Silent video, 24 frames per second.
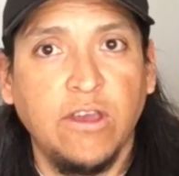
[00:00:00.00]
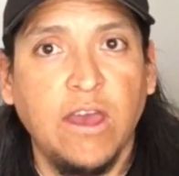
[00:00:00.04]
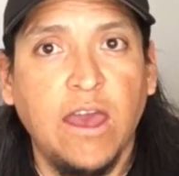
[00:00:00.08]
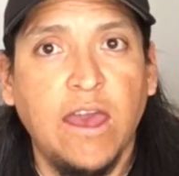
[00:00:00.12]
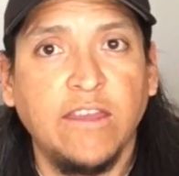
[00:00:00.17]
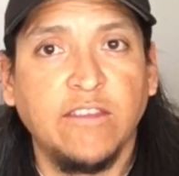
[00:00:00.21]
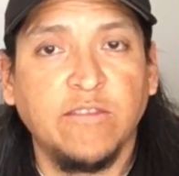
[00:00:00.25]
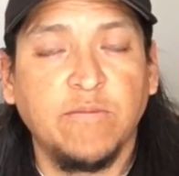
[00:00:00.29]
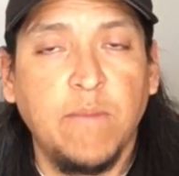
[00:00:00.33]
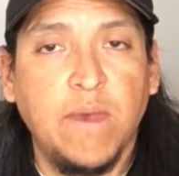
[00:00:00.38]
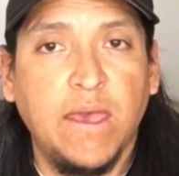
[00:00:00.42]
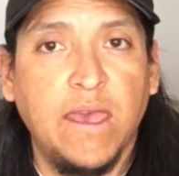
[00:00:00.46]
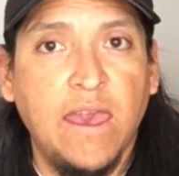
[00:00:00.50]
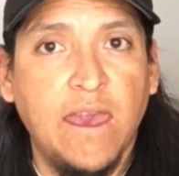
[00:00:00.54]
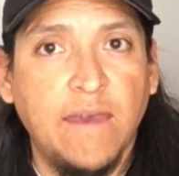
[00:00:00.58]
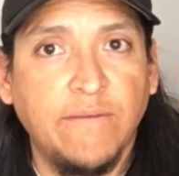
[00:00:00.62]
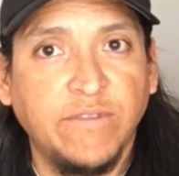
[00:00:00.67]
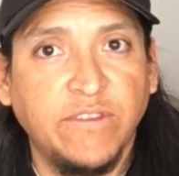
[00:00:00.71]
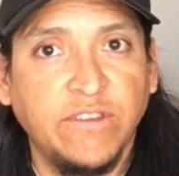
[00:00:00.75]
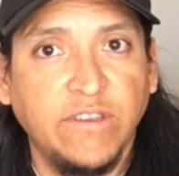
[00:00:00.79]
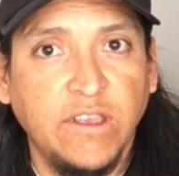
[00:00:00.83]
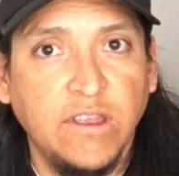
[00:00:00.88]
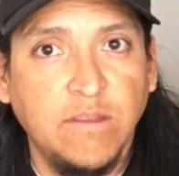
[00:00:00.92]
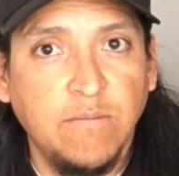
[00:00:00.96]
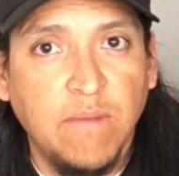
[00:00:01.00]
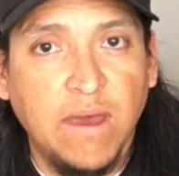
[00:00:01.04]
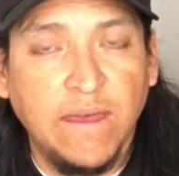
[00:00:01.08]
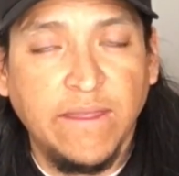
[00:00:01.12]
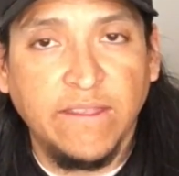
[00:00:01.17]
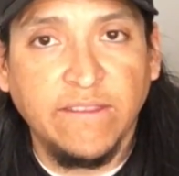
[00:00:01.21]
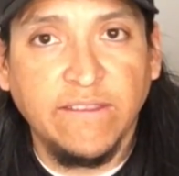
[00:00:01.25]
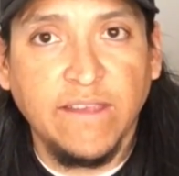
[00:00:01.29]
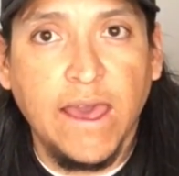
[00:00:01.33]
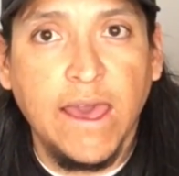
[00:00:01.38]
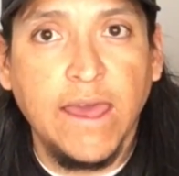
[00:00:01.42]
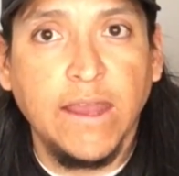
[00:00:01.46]
guys may have seen by the
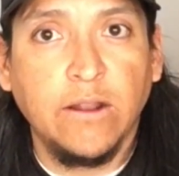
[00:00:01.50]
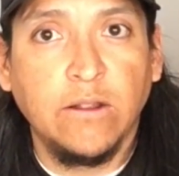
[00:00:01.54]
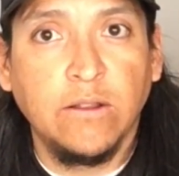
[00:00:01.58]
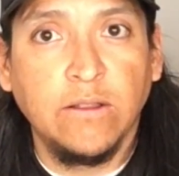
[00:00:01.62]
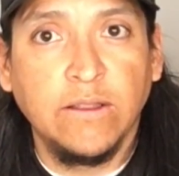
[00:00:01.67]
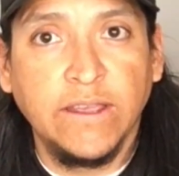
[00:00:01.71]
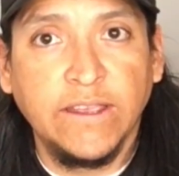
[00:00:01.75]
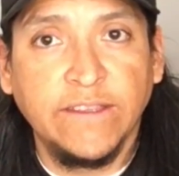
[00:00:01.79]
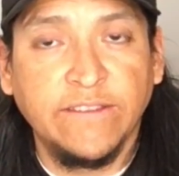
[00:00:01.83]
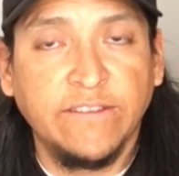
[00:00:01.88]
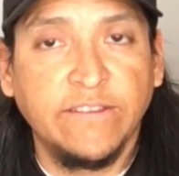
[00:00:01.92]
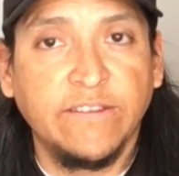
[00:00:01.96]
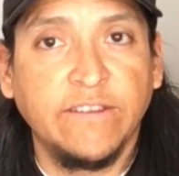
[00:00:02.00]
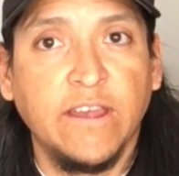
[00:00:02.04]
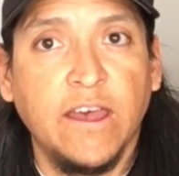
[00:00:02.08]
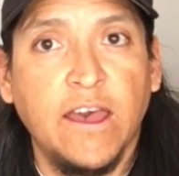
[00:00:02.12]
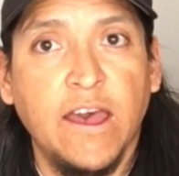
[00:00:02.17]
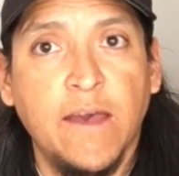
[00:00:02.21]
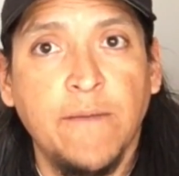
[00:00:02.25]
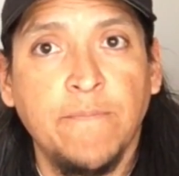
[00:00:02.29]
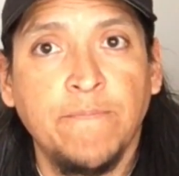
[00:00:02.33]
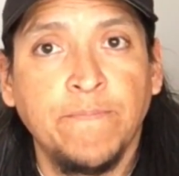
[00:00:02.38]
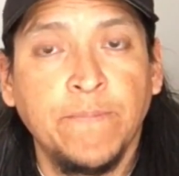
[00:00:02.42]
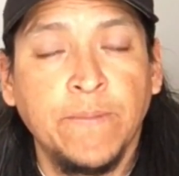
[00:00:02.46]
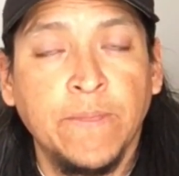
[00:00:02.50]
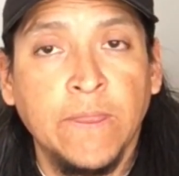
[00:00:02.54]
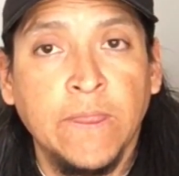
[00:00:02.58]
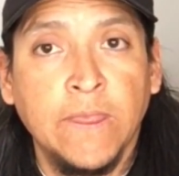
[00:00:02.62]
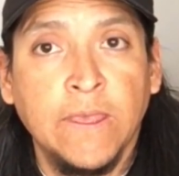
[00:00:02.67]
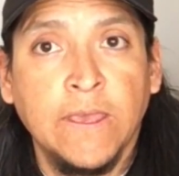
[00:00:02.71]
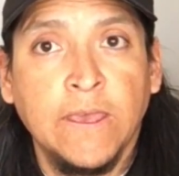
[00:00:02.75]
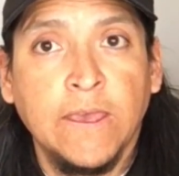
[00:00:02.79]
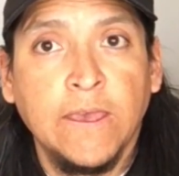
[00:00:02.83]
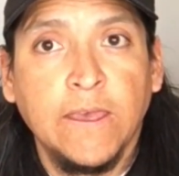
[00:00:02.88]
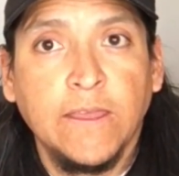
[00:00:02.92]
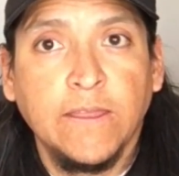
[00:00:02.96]
title, it's the
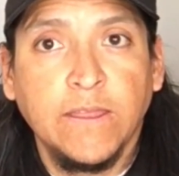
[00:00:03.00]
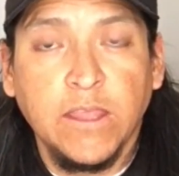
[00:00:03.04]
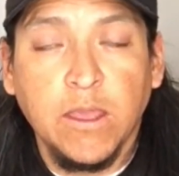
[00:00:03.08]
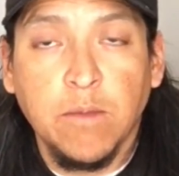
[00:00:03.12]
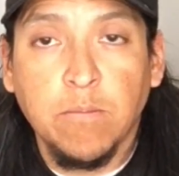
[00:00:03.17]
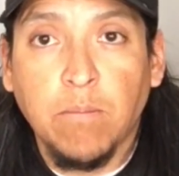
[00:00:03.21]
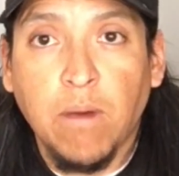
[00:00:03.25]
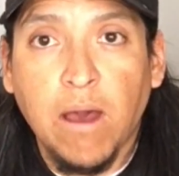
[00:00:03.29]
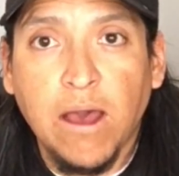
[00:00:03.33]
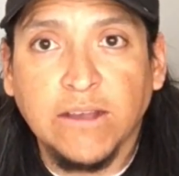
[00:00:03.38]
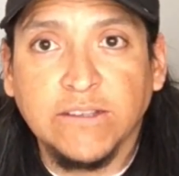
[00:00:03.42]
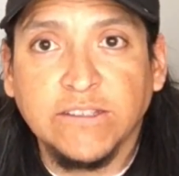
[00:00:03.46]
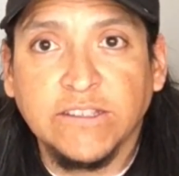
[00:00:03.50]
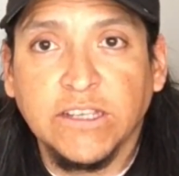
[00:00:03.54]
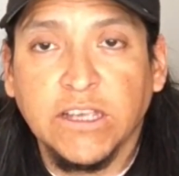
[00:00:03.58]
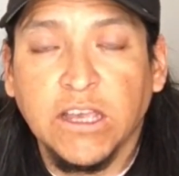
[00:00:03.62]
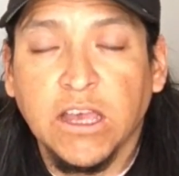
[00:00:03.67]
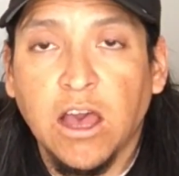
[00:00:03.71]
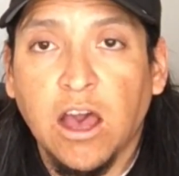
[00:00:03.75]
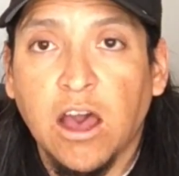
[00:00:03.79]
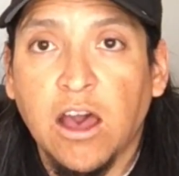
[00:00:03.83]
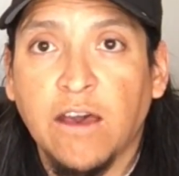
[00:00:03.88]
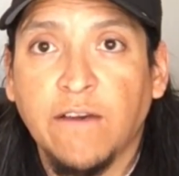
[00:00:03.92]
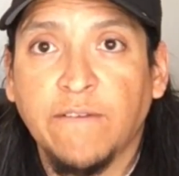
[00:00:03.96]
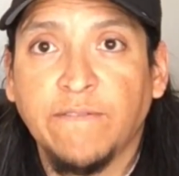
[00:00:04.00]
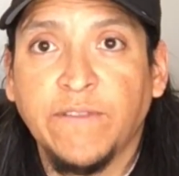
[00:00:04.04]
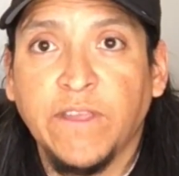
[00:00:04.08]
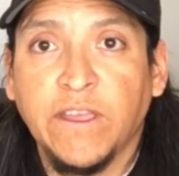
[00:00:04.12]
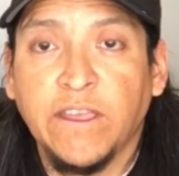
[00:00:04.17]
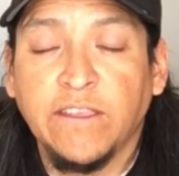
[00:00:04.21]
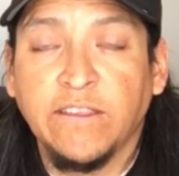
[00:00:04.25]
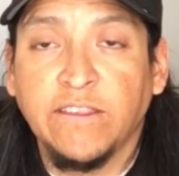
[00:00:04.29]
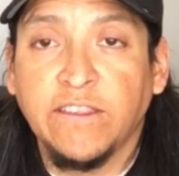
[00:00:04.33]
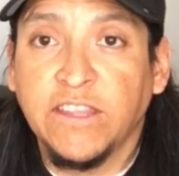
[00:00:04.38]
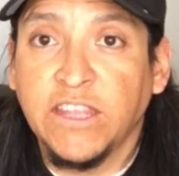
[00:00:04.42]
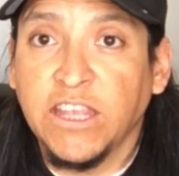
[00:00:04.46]
unboxing of
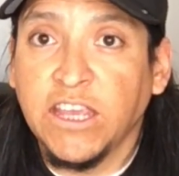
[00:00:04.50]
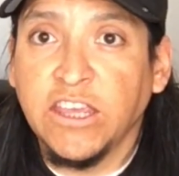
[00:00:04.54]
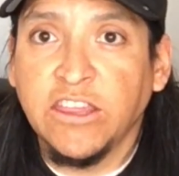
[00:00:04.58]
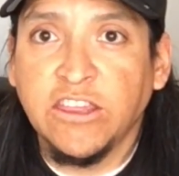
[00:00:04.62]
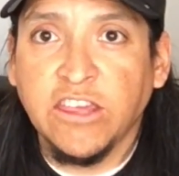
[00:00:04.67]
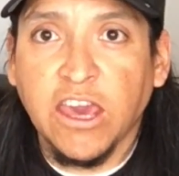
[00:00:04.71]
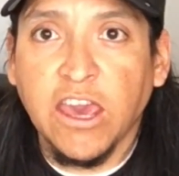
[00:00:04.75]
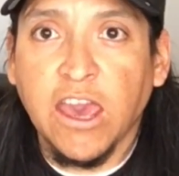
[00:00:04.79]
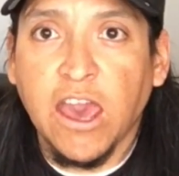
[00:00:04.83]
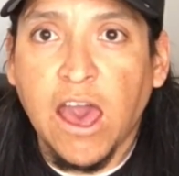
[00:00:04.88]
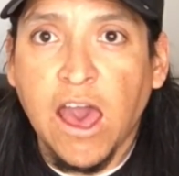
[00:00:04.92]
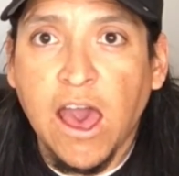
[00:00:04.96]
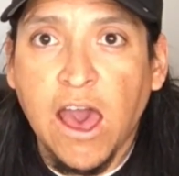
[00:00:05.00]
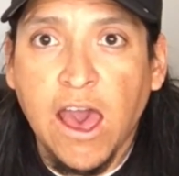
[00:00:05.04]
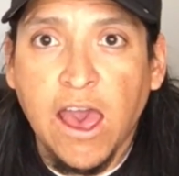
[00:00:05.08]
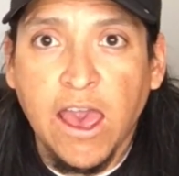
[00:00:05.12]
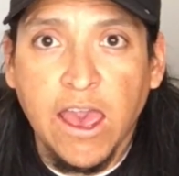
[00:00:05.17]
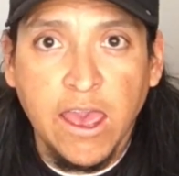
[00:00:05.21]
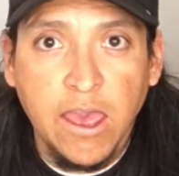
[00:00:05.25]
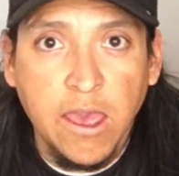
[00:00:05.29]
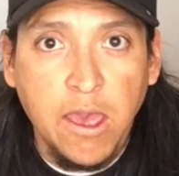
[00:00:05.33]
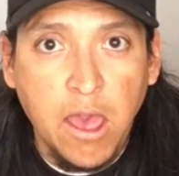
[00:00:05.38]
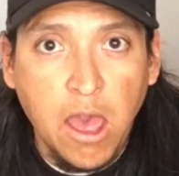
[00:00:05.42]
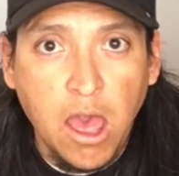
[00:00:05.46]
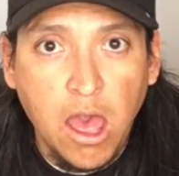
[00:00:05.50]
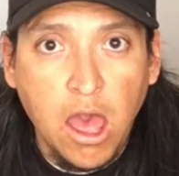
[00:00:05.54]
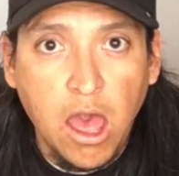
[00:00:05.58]
the DJI